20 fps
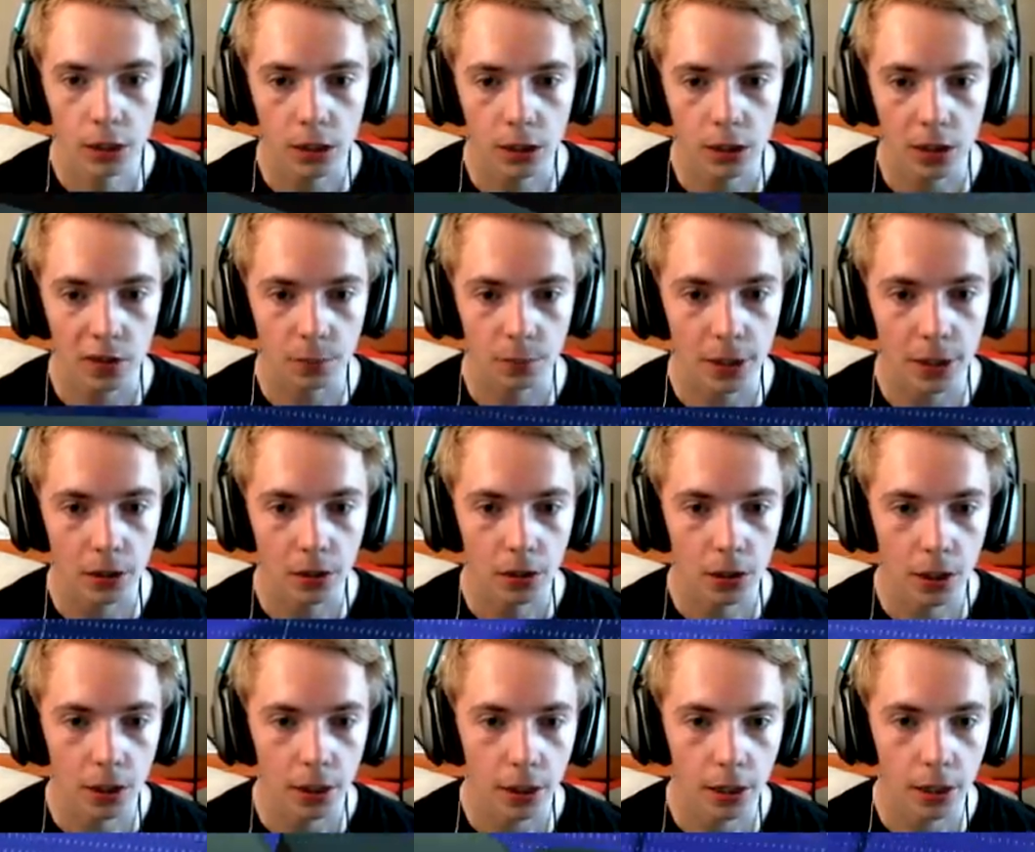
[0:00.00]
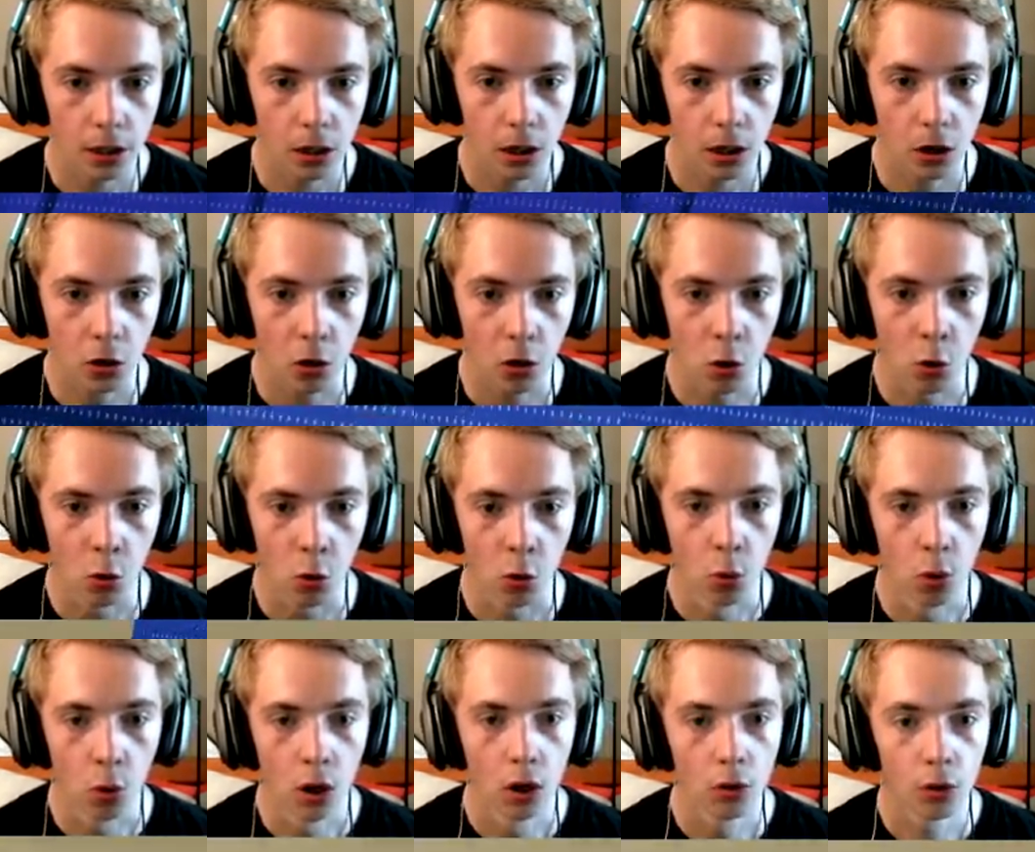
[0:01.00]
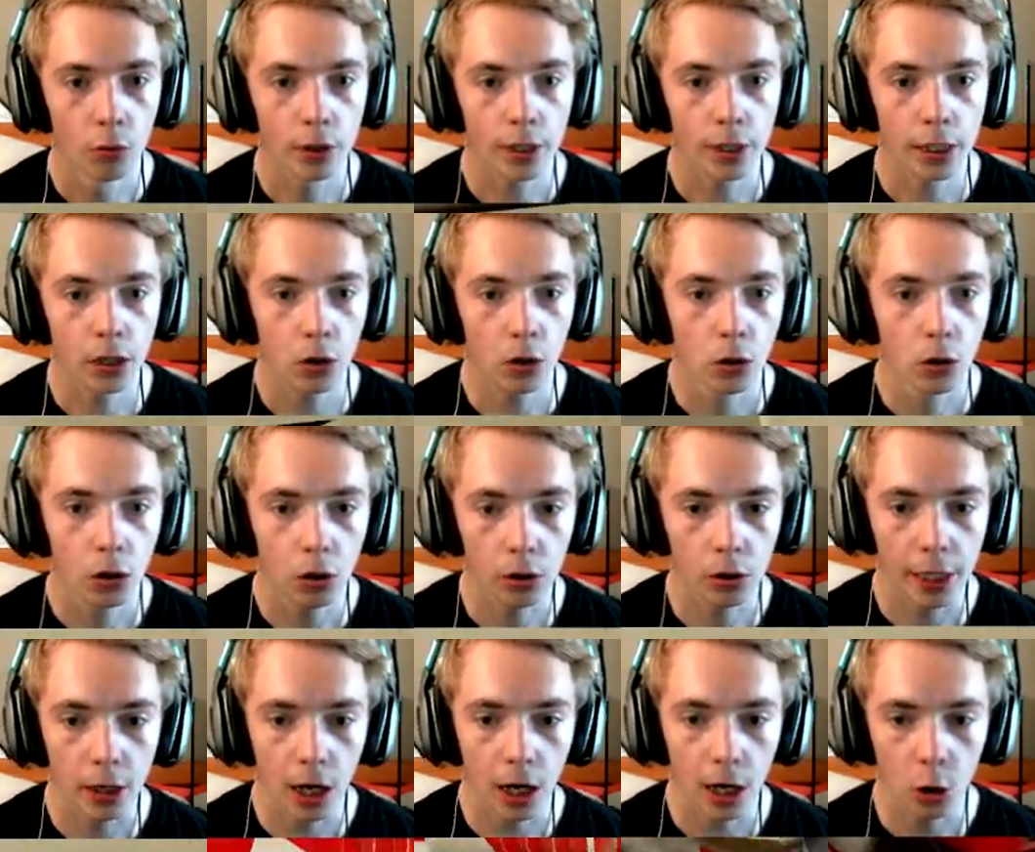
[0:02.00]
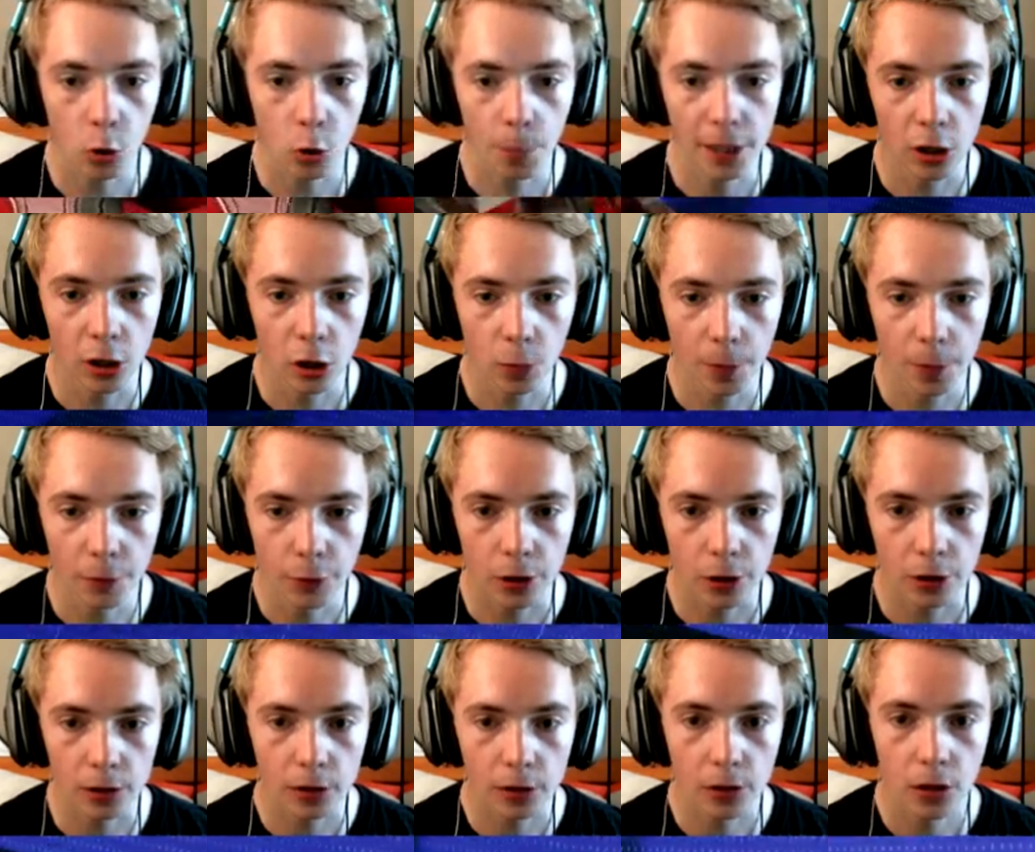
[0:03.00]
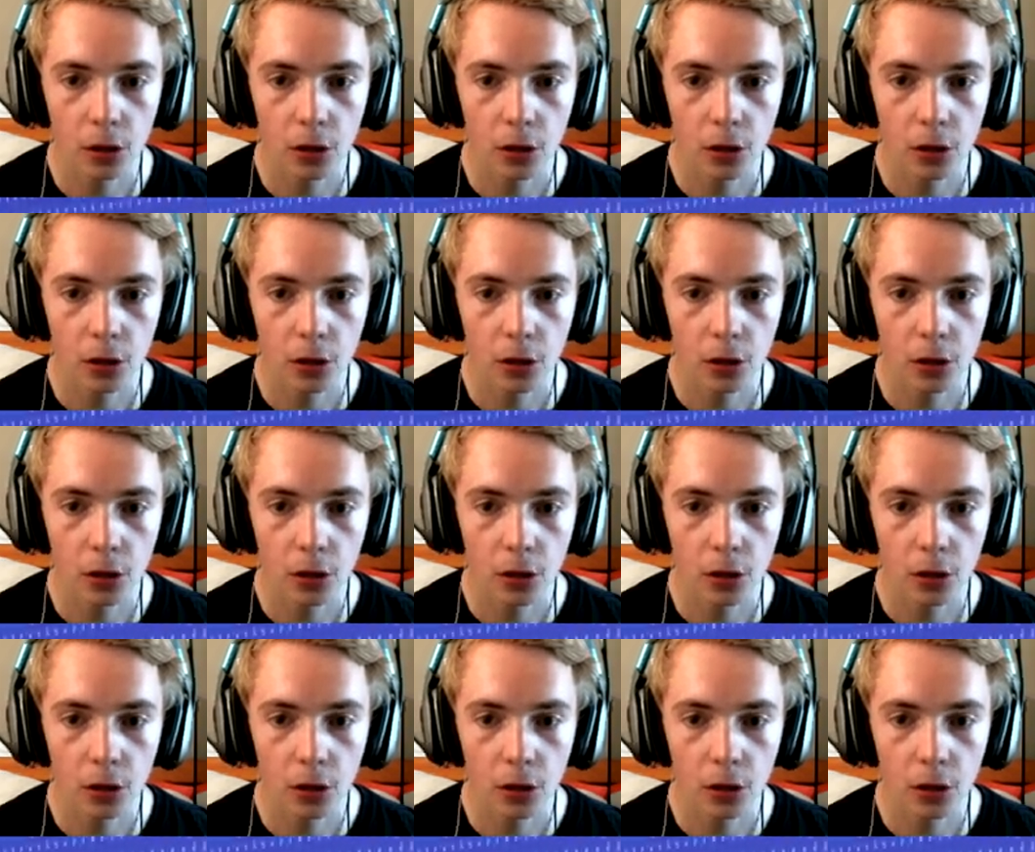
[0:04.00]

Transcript: kiss me? Oh. Where'd I go? Okay, oh, open, open world.